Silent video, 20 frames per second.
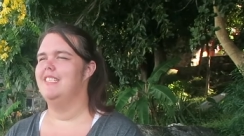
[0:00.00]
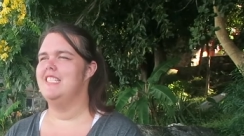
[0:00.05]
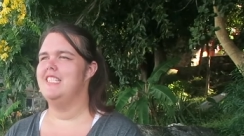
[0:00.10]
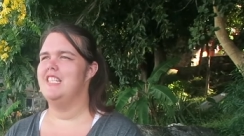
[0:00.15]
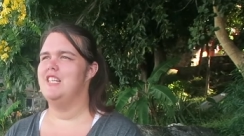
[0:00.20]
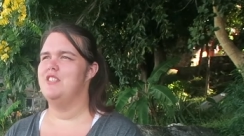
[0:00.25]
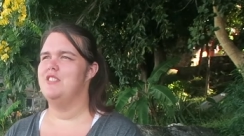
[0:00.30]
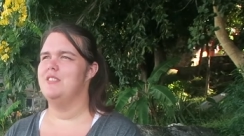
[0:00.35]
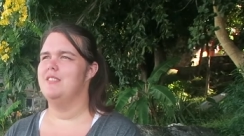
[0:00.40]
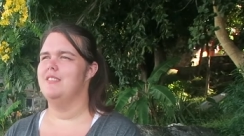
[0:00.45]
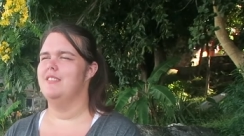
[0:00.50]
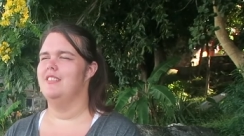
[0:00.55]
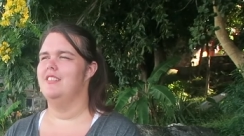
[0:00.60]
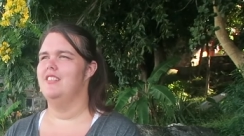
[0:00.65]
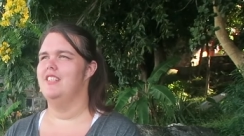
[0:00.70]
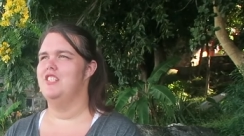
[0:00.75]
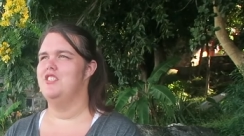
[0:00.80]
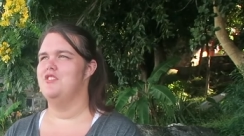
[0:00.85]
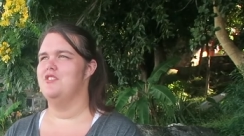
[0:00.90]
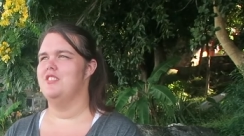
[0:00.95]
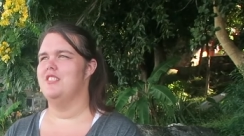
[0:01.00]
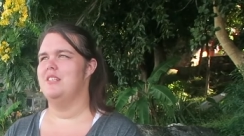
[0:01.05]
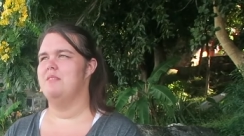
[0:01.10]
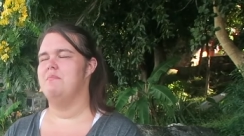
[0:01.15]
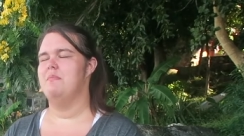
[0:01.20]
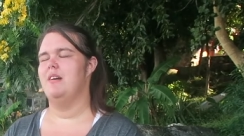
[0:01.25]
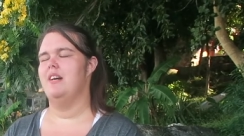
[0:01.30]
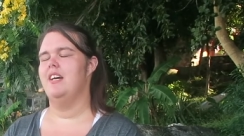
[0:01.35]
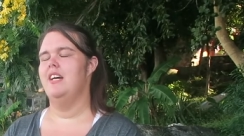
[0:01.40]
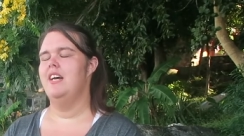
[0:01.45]
this sounds
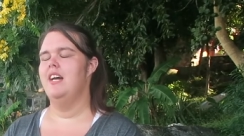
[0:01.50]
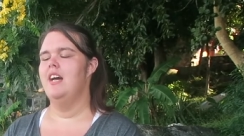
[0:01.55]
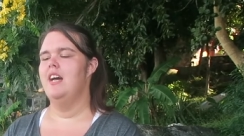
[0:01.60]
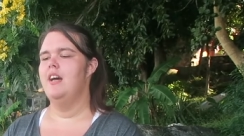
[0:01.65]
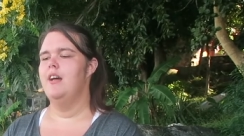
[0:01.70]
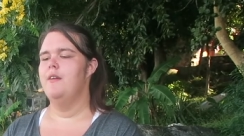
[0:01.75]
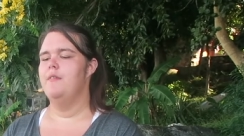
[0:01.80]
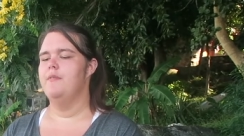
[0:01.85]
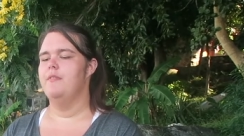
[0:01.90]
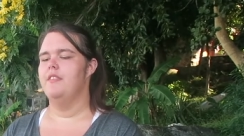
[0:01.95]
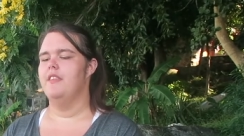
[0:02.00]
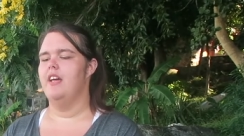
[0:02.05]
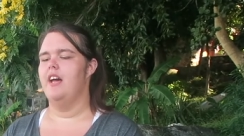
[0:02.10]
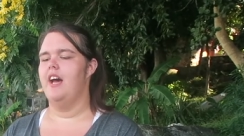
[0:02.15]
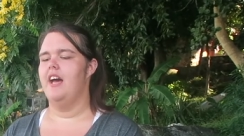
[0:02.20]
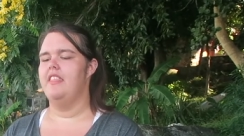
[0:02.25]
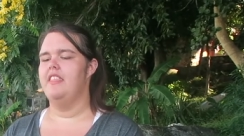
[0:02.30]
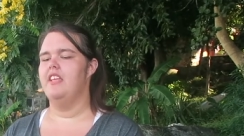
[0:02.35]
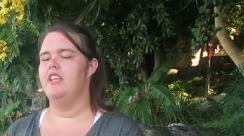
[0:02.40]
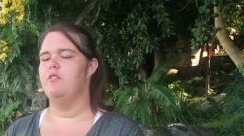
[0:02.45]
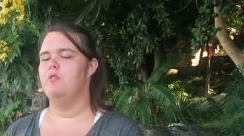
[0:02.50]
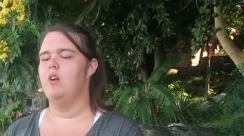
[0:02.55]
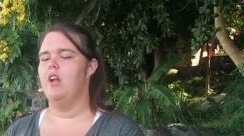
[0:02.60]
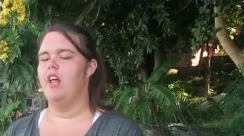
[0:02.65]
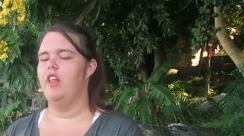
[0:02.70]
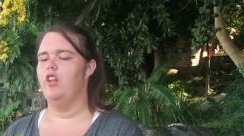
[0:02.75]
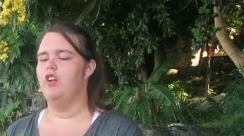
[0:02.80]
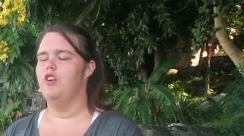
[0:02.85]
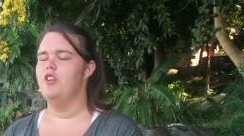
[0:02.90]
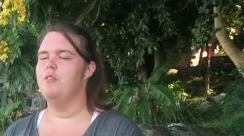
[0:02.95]
interesting, but I think what
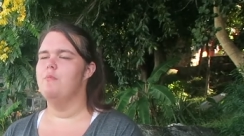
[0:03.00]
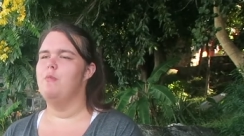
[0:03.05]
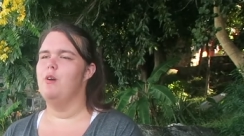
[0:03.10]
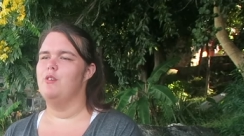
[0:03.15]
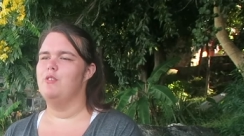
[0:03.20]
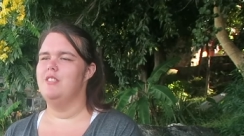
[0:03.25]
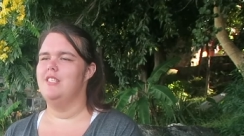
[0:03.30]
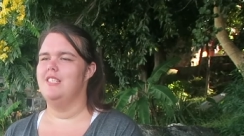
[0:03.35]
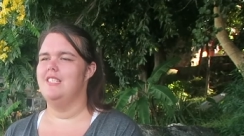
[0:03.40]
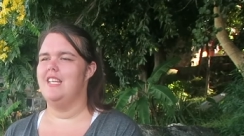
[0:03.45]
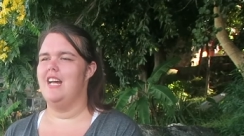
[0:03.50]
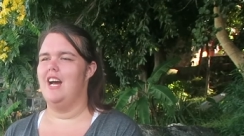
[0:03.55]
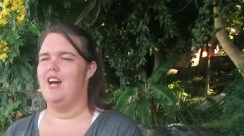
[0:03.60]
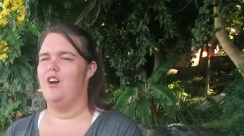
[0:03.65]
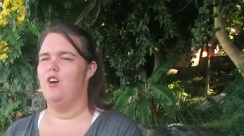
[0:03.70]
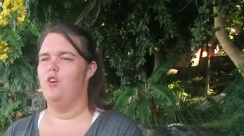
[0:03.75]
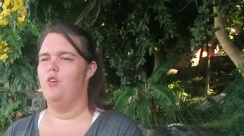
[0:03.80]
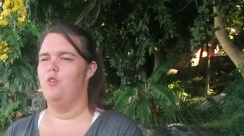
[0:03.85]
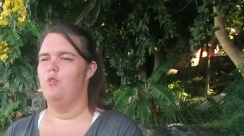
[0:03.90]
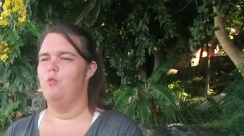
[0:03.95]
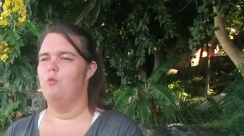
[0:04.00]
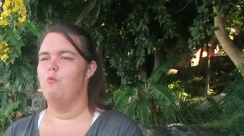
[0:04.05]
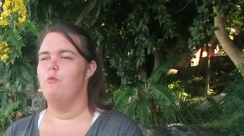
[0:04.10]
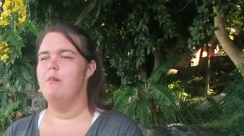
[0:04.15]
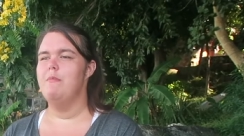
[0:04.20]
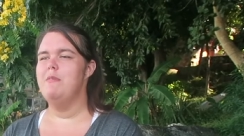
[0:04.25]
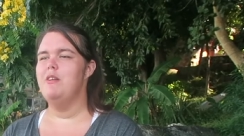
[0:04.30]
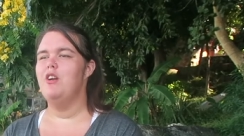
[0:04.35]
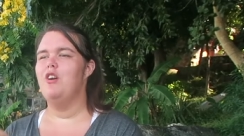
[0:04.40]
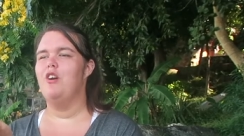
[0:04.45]
I learned the most is that
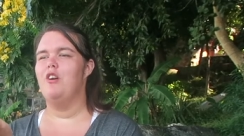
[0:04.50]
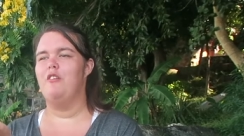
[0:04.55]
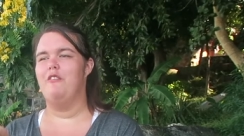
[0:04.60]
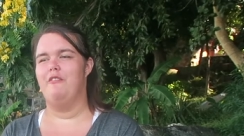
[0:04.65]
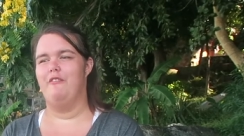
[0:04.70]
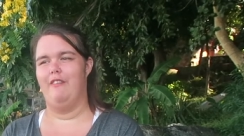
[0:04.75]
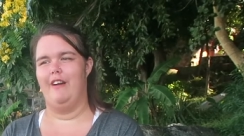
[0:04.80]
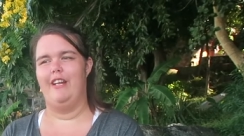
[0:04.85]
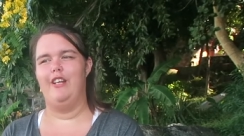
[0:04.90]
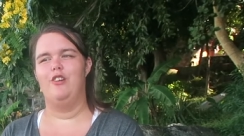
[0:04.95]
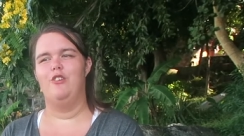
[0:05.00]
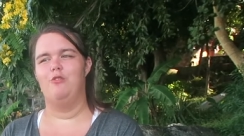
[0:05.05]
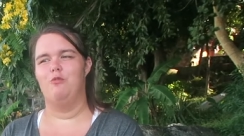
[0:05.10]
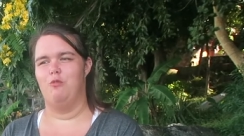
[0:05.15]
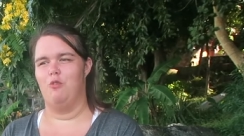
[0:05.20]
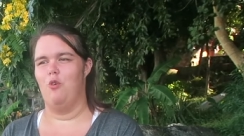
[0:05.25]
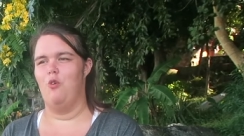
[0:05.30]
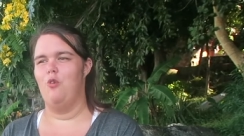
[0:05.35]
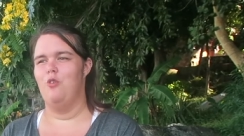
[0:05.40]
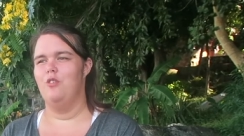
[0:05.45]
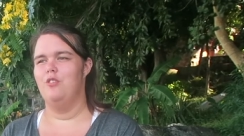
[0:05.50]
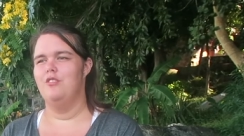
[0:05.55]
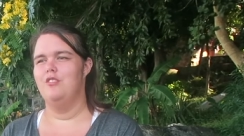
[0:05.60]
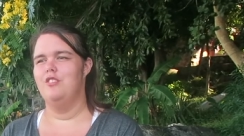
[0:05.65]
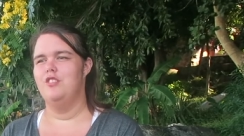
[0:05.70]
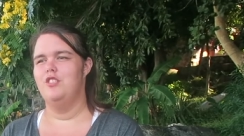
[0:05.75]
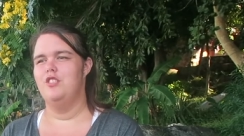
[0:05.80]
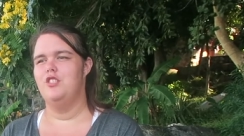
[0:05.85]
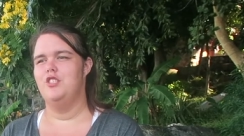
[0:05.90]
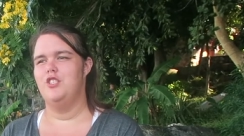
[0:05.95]
women are a vital role
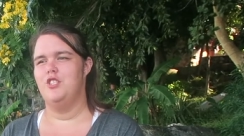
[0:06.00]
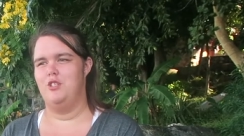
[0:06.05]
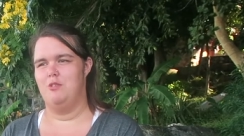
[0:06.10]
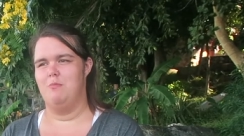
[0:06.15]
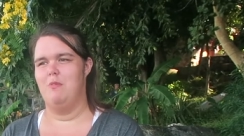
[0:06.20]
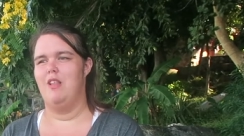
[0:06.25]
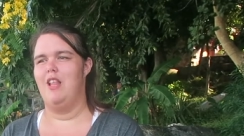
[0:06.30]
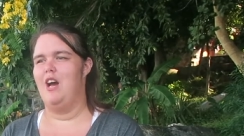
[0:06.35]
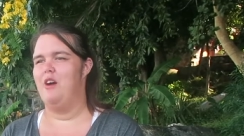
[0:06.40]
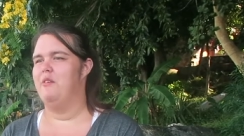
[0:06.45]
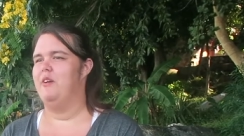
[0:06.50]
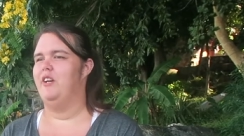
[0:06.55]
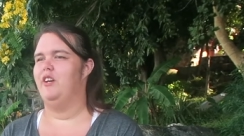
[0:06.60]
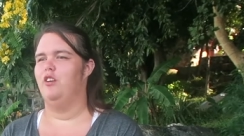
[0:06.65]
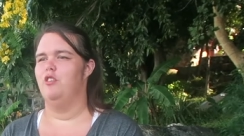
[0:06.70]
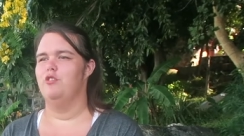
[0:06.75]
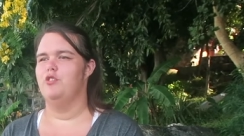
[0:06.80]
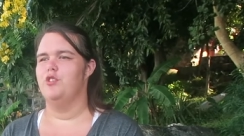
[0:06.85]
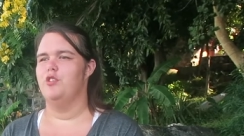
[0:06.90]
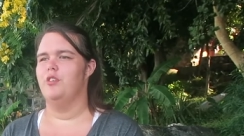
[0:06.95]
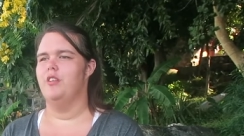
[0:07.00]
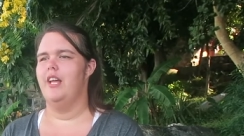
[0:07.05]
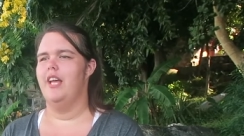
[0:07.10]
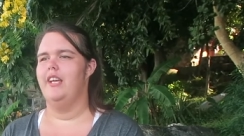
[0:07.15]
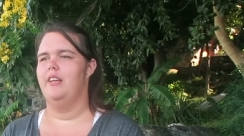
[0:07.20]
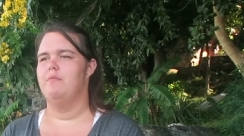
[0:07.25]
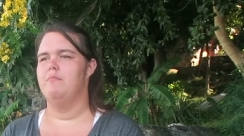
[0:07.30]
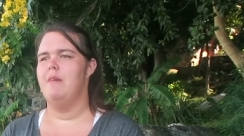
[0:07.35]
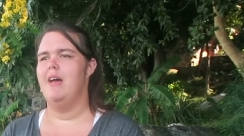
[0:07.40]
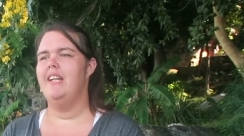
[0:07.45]
to Malawi culture.
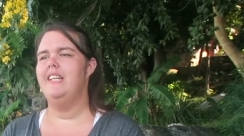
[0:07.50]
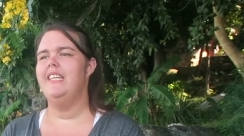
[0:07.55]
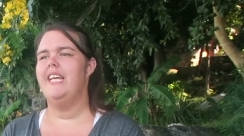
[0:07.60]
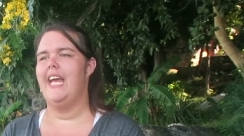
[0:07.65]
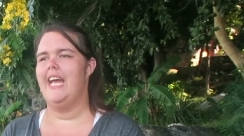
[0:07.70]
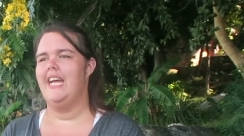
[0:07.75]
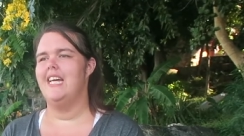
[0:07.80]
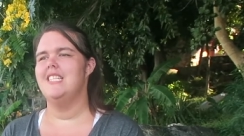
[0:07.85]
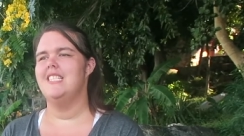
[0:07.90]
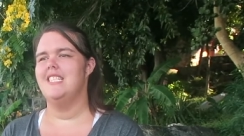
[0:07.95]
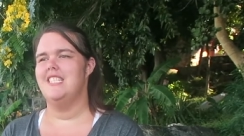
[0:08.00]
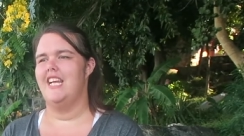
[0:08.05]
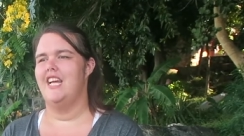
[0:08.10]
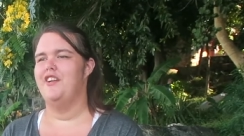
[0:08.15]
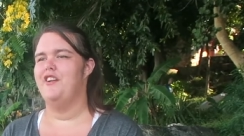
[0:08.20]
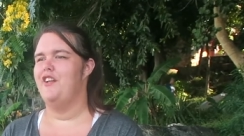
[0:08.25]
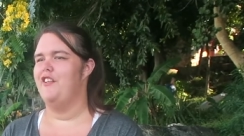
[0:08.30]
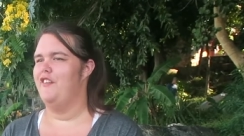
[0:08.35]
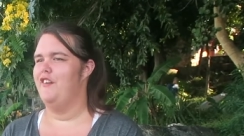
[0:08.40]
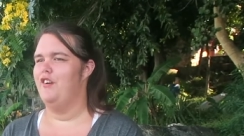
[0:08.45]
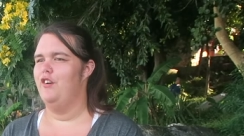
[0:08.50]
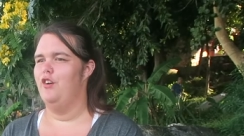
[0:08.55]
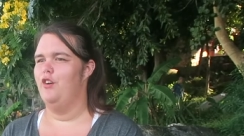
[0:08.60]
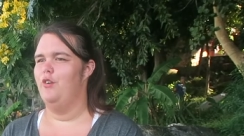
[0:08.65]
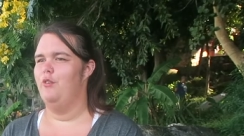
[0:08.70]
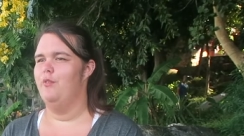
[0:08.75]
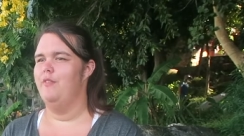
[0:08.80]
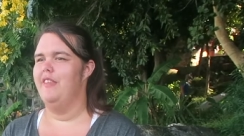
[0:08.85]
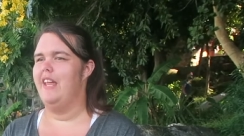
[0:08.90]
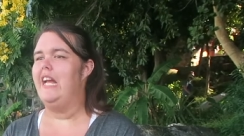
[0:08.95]
Like men can't stand on their
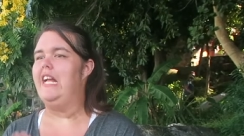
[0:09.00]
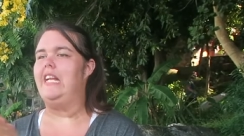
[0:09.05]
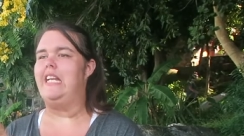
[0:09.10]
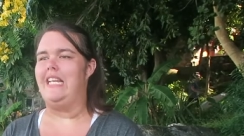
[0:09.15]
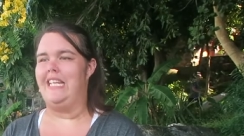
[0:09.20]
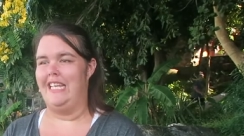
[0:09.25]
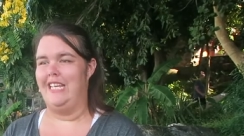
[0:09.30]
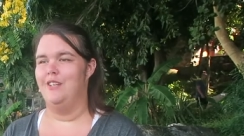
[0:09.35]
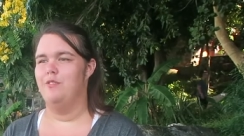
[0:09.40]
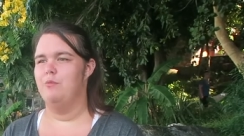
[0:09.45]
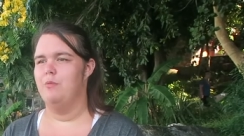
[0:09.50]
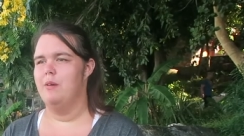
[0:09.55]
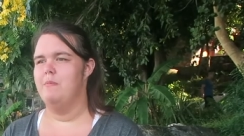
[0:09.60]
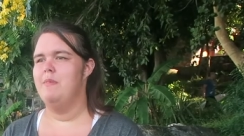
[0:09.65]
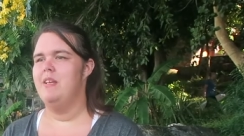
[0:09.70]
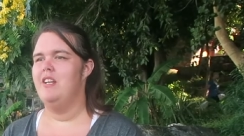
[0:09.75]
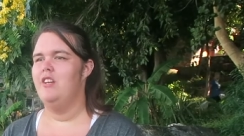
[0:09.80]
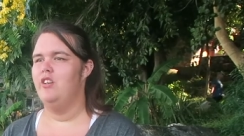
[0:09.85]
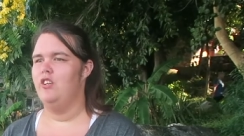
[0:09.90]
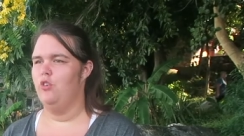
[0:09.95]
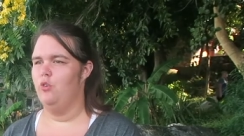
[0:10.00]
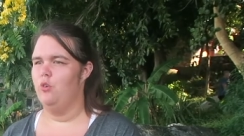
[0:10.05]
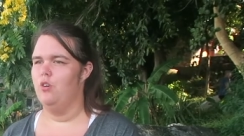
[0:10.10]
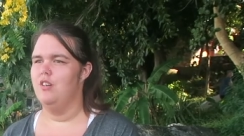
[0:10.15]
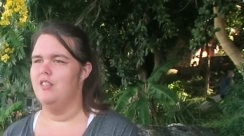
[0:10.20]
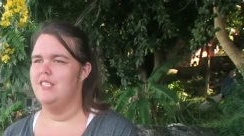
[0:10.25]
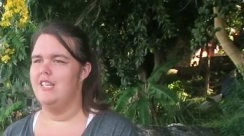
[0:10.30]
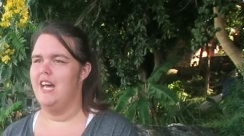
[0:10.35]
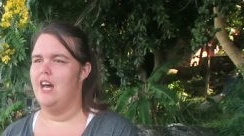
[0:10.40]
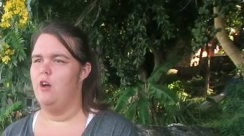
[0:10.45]
own. They need women in
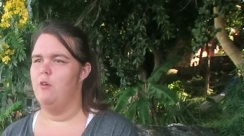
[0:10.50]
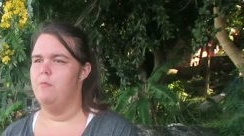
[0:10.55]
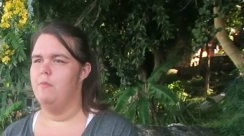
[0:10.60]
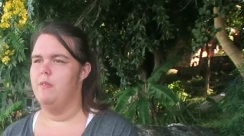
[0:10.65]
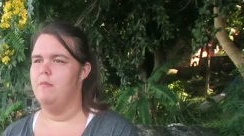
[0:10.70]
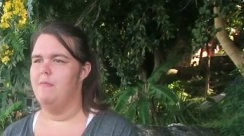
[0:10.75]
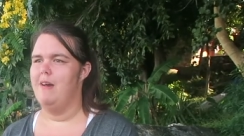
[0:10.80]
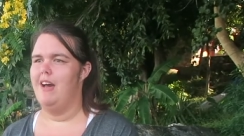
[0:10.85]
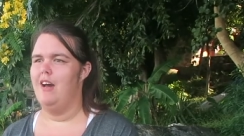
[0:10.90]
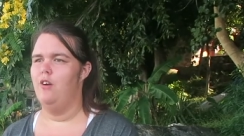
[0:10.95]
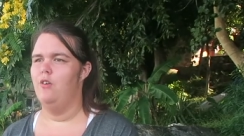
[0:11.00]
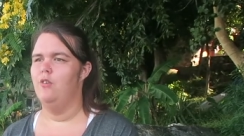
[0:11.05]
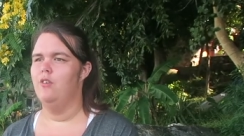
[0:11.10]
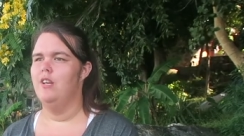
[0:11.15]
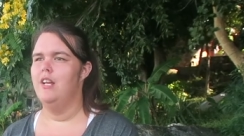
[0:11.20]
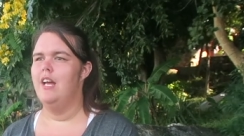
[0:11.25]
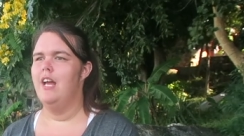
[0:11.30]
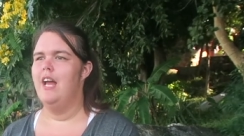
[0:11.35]
order to help them out